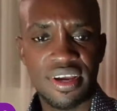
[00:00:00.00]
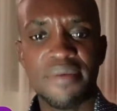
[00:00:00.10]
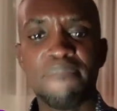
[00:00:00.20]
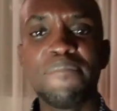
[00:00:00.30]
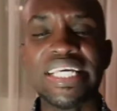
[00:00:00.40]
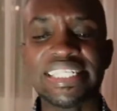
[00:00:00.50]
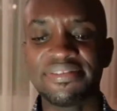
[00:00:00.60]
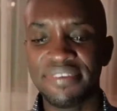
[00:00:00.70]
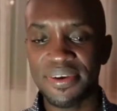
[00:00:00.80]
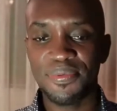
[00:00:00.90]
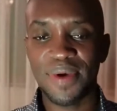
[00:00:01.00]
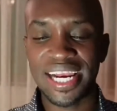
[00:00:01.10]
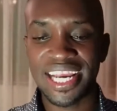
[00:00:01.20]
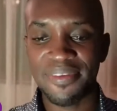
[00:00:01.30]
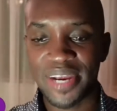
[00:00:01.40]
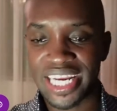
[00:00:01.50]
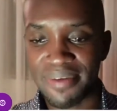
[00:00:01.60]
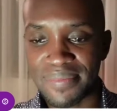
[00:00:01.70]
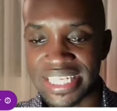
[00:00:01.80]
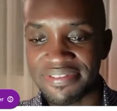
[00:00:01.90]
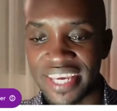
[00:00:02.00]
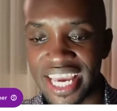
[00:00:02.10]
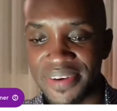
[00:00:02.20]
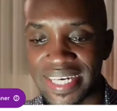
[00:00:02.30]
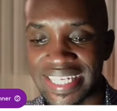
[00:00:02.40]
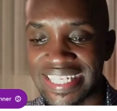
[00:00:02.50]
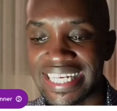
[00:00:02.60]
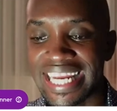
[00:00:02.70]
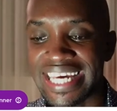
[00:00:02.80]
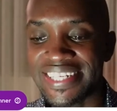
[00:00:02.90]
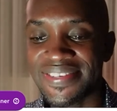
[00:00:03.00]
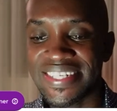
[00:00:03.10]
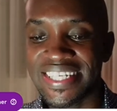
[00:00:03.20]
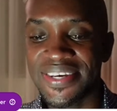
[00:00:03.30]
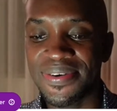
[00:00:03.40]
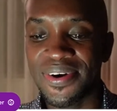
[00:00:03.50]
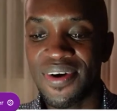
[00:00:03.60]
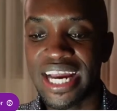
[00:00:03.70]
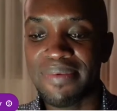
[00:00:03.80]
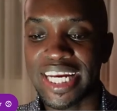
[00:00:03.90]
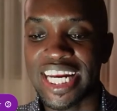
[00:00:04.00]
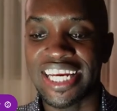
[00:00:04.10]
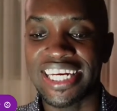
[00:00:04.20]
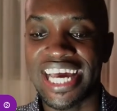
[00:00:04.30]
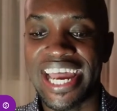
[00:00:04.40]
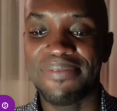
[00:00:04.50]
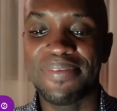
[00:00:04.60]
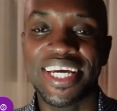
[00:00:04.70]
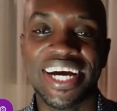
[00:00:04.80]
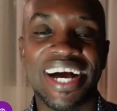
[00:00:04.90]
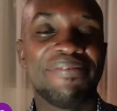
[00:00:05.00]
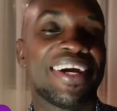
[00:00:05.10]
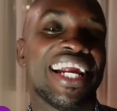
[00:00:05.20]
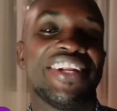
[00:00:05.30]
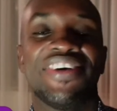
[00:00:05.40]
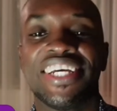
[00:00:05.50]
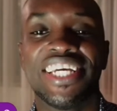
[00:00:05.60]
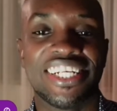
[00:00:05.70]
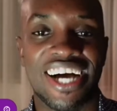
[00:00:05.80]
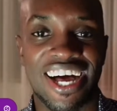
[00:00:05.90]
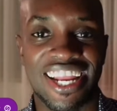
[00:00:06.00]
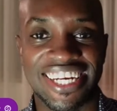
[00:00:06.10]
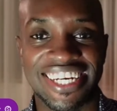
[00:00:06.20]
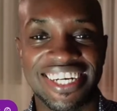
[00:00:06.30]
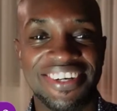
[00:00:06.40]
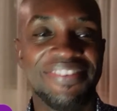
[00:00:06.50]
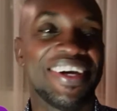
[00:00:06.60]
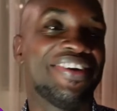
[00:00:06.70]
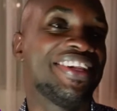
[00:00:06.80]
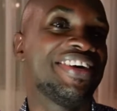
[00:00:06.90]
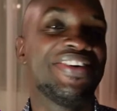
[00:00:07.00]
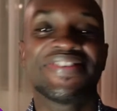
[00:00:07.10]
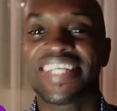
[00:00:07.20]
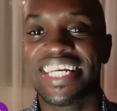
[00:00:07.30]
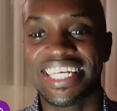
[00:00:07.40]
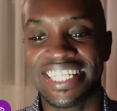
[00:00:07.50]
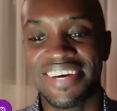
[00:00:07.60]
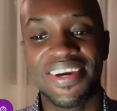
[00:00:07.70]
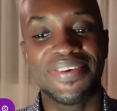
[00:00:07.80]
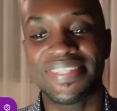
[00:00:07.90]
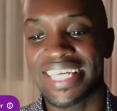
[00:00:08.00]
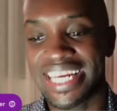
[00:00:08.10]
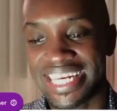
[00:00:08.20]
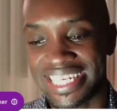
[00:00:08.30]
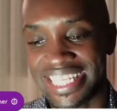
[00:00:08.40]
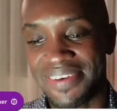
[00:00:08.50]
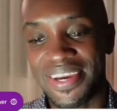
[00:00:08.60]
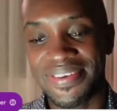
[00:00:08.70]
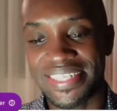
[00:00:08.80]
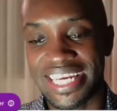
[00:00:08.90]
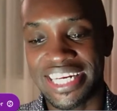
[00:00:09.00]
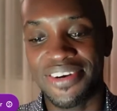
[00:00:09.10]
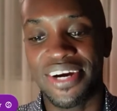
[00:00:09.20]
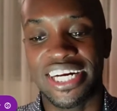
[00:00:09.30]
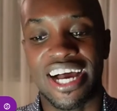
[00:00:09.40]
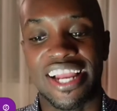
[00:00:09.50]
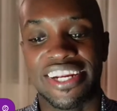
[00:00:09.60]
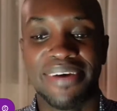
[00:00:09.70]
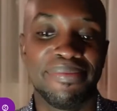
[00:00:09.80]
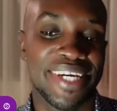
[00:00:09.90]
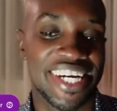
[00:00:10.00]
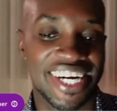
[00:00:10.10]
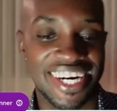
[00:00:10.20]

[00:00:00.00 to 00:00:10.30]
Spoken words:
Miss V, welcome, welcome, Miss V NYC. Nice to see you. Go get my darling. I am here. I'm glad you're here, darling. Oh my goodness, the way you said it, the way you said it, the way you said it. Go get darling. I'm here.